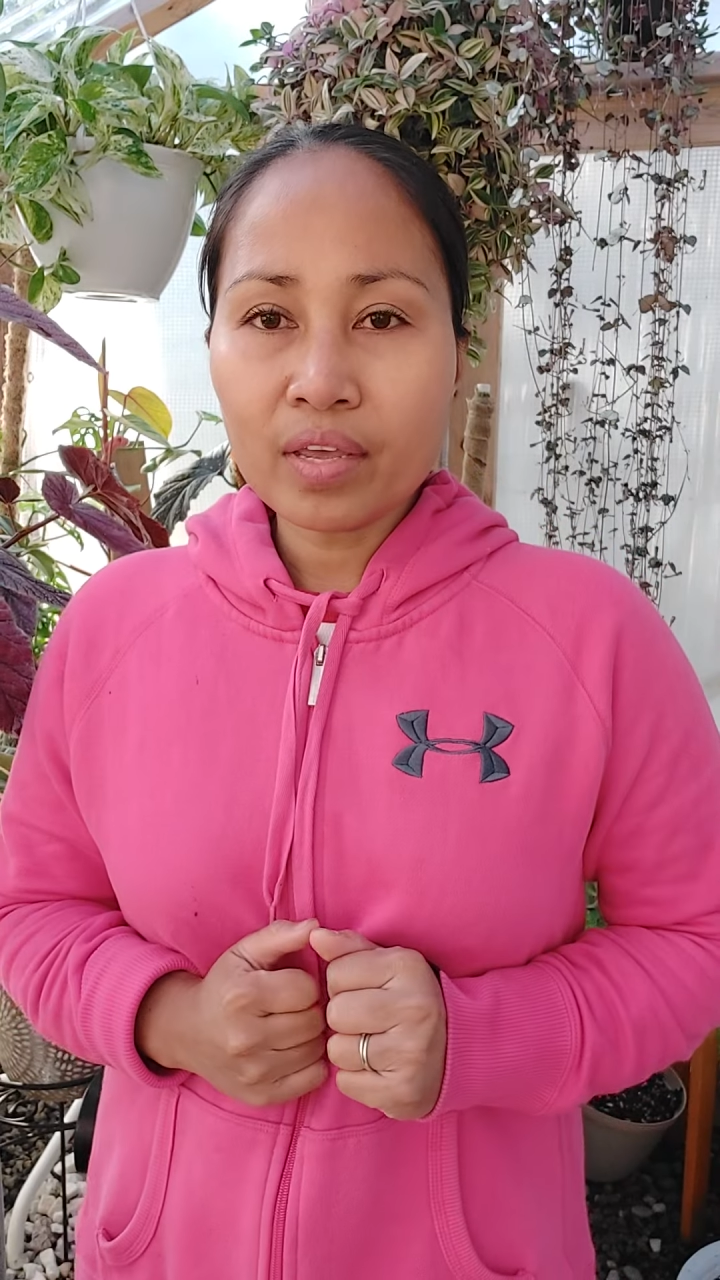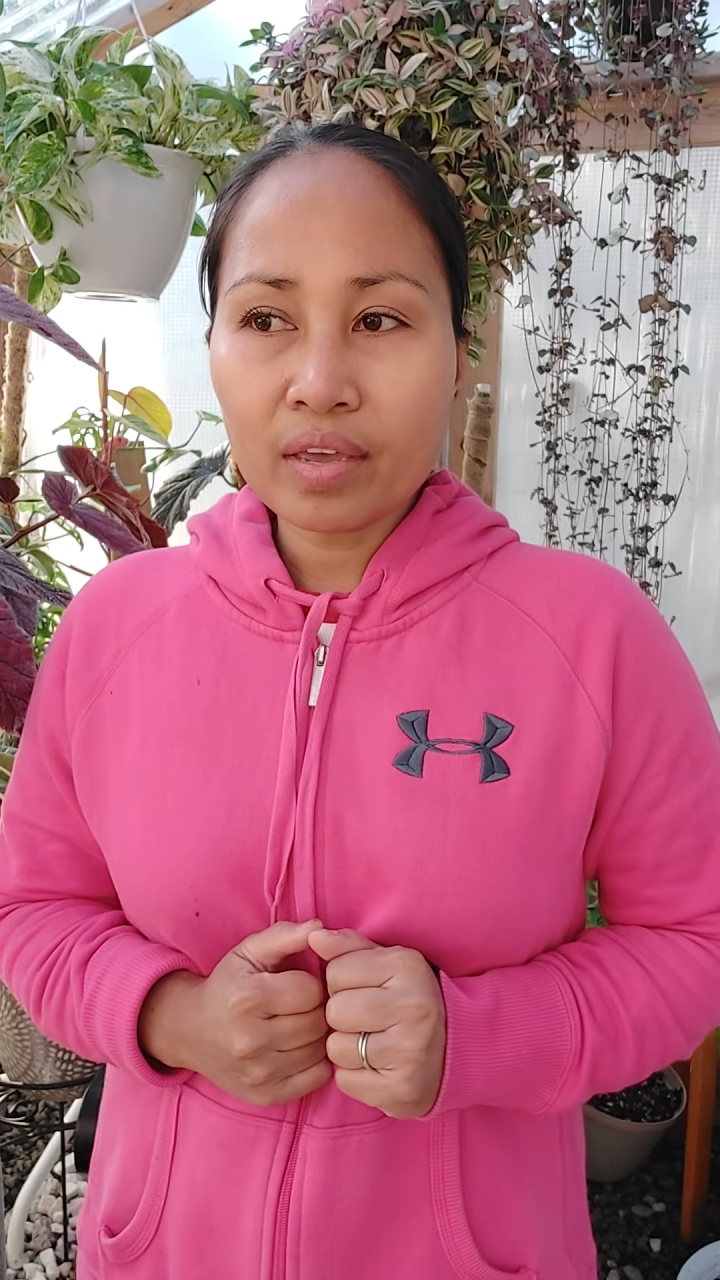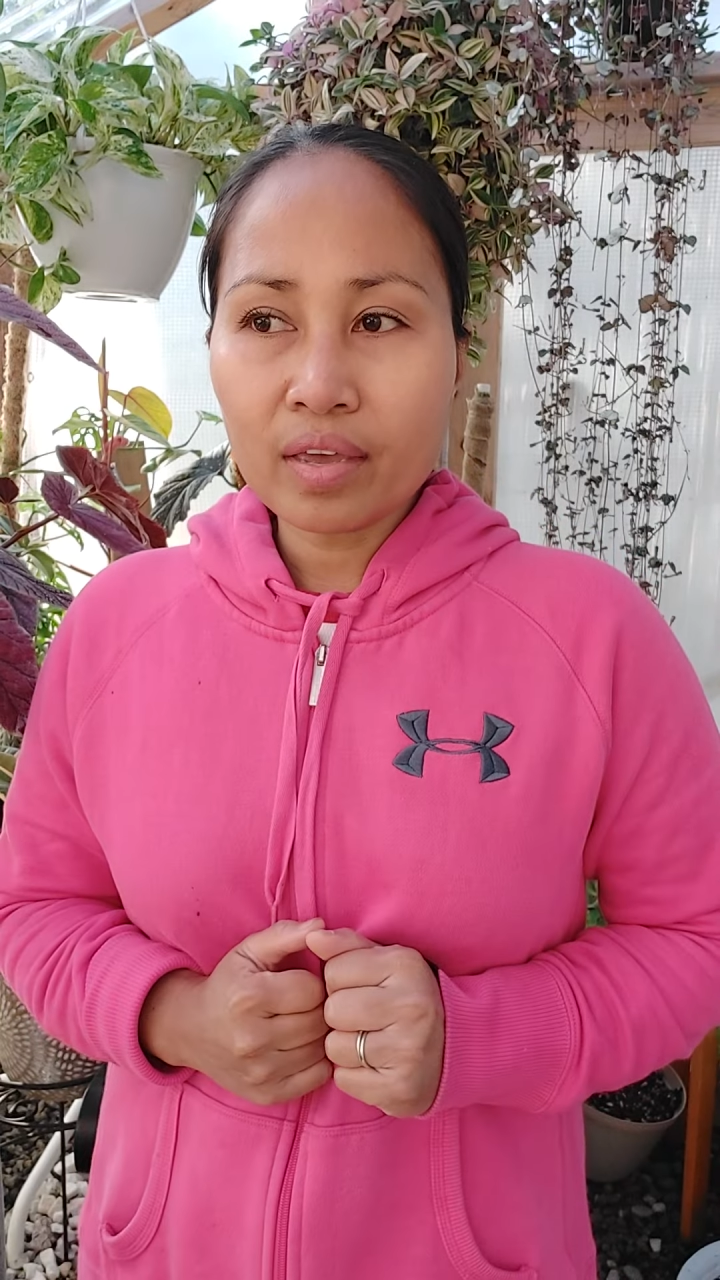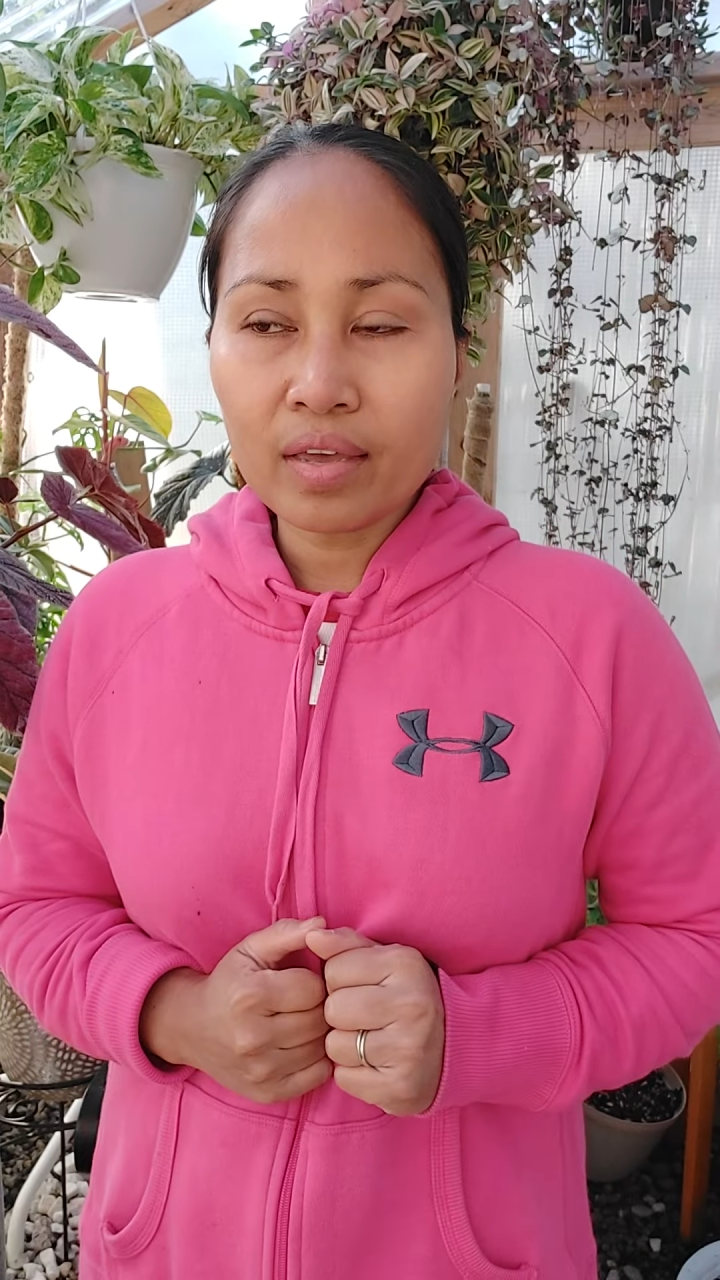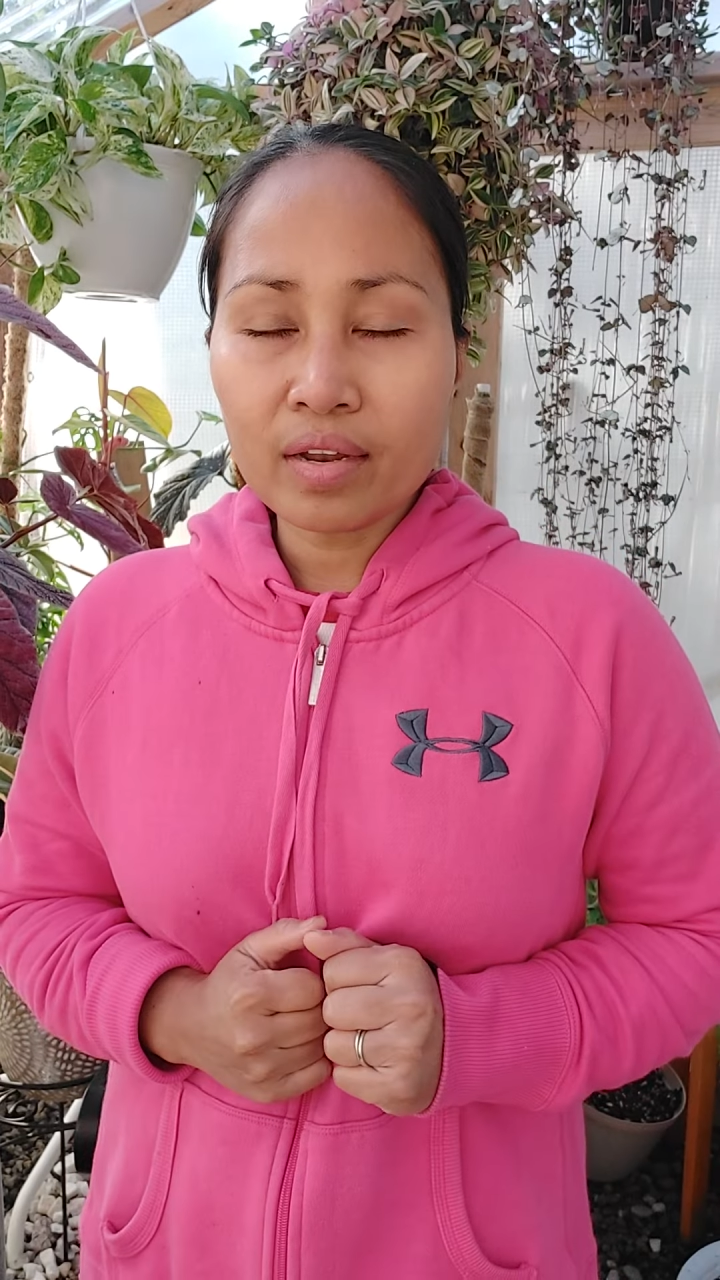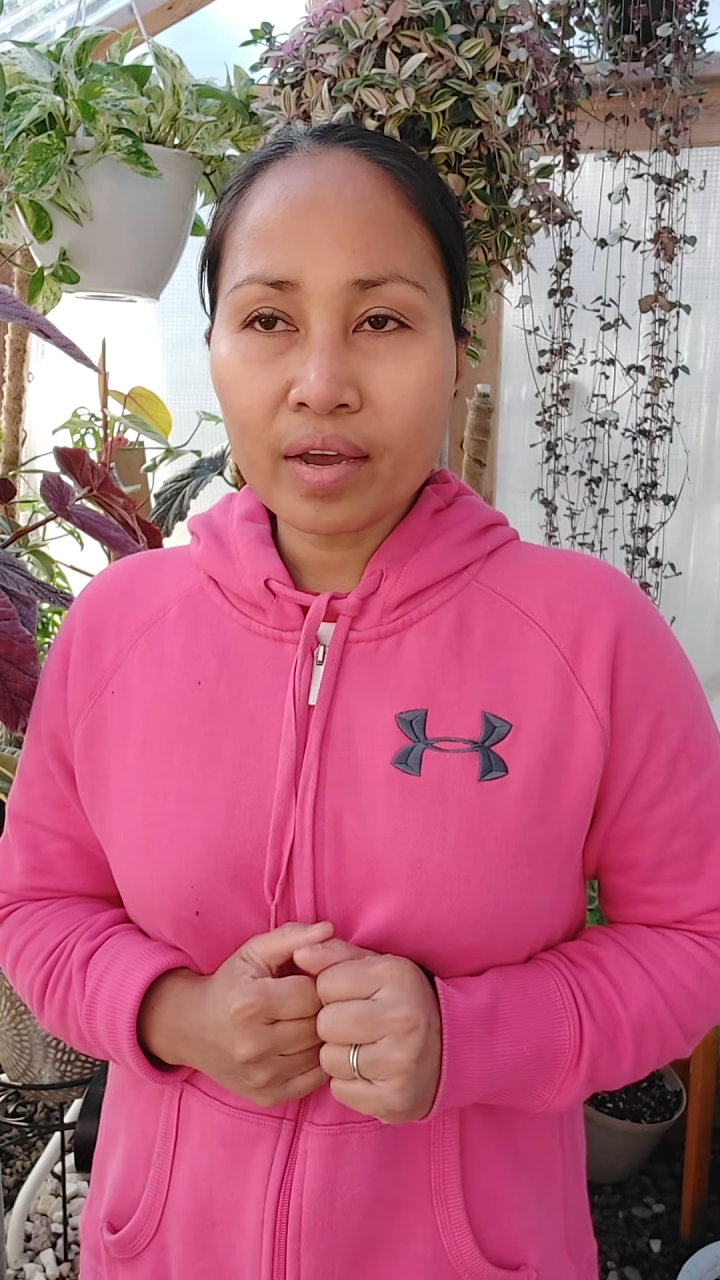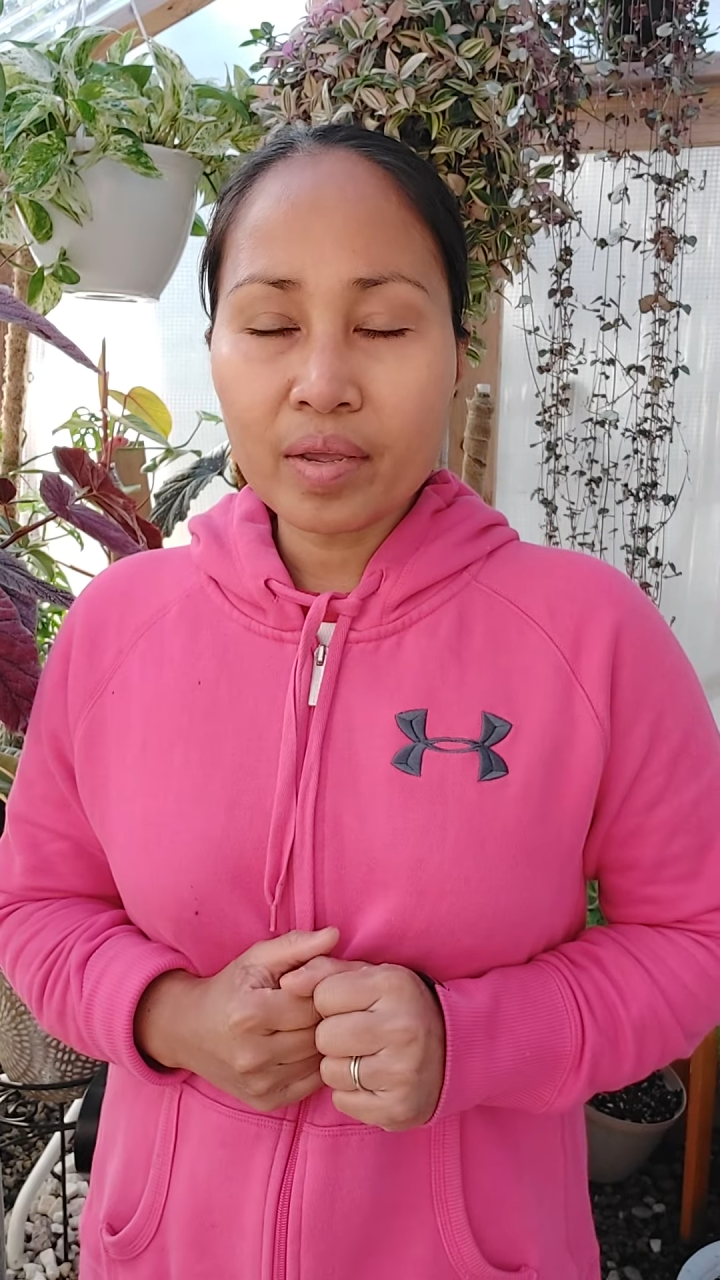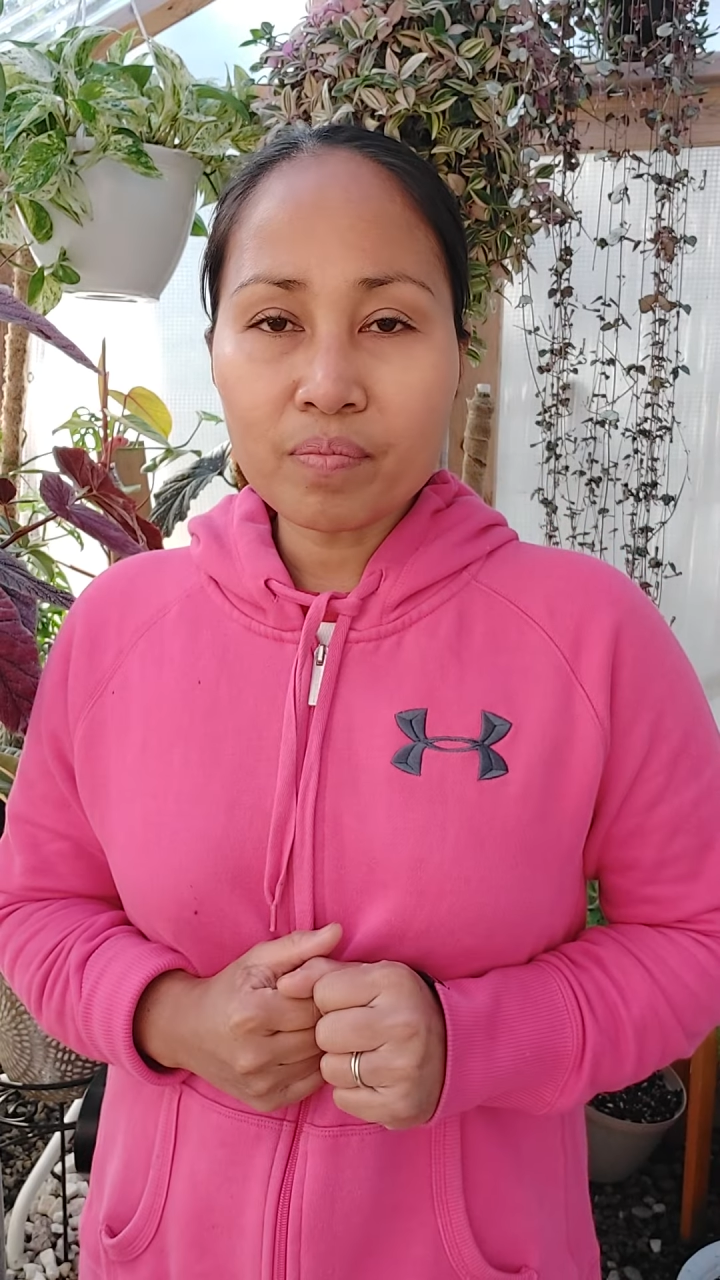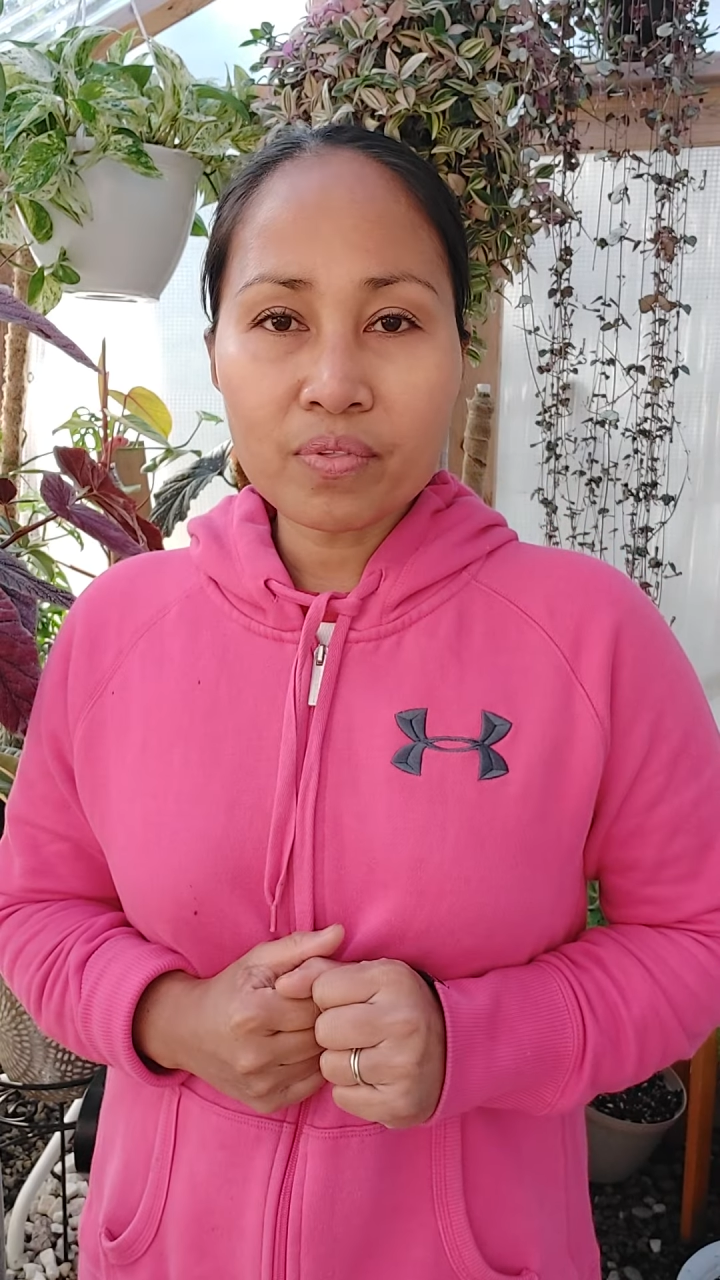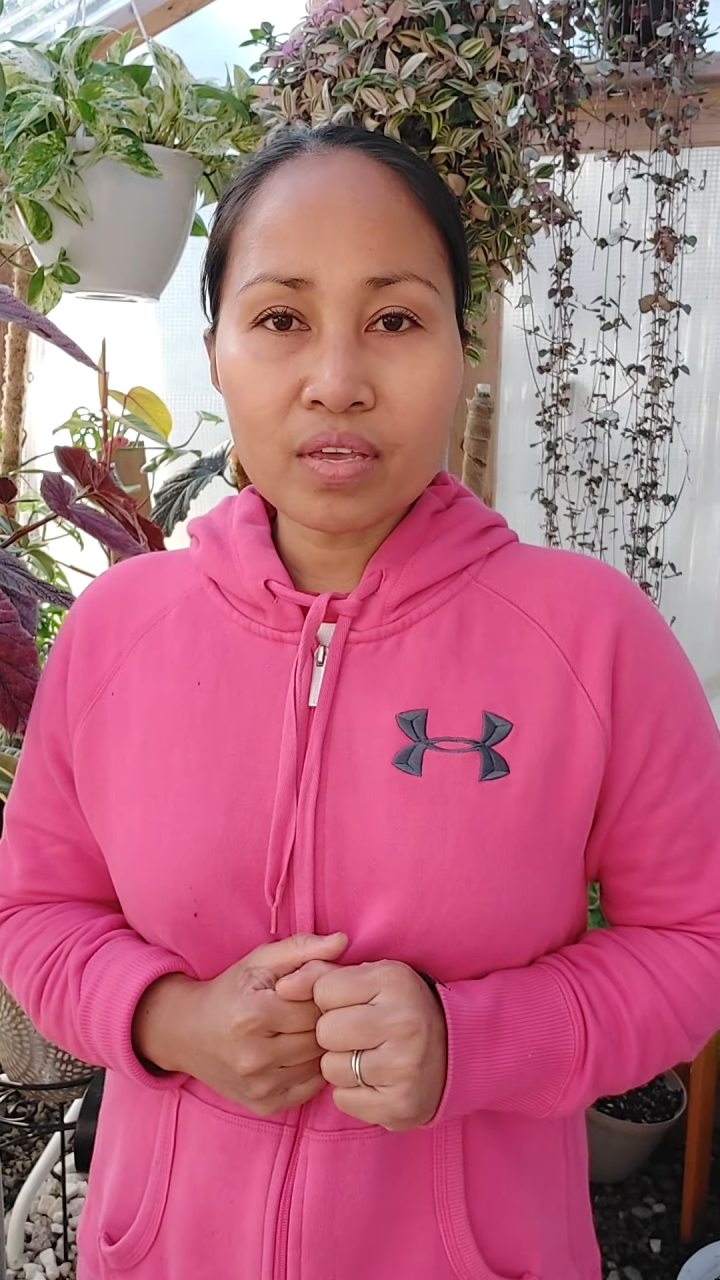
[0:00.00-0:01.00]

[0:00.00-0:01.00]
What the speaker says: and I am